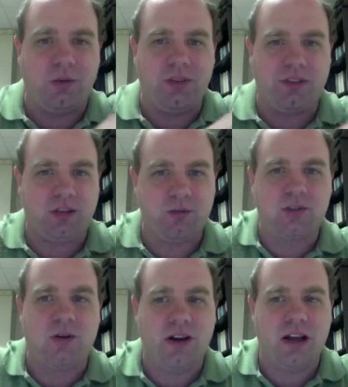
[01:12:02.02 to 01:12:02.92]
the thing was
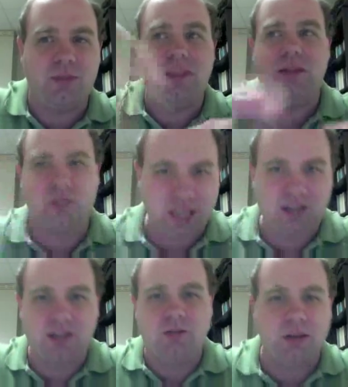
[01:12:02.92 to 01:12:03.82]
going up and then was taken
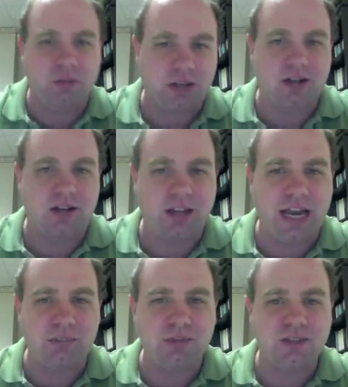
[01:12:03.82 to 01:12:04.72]
away when it
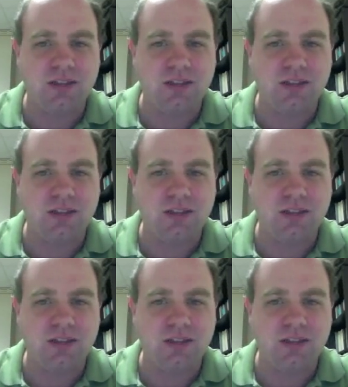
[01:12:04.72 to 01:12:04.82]
collapsed.